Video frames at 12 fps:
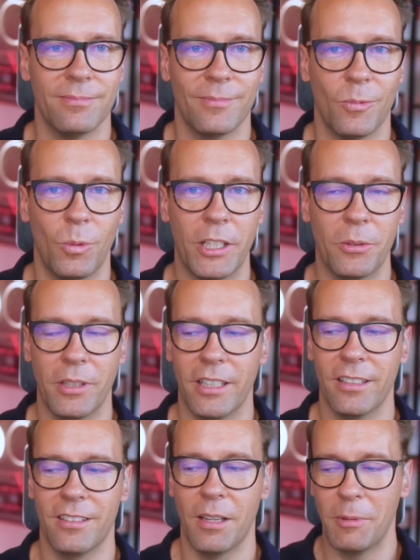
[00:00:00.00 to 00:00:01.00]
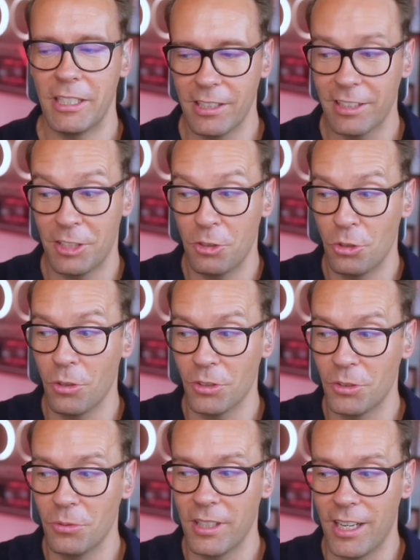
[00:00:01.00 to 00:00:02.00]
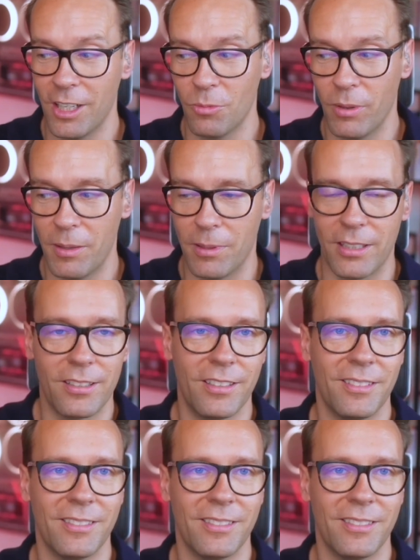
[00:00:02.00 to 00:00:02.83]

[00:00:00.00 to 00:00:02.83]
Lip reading: Why doing it? I mean, yes, you should also do it the hard way, but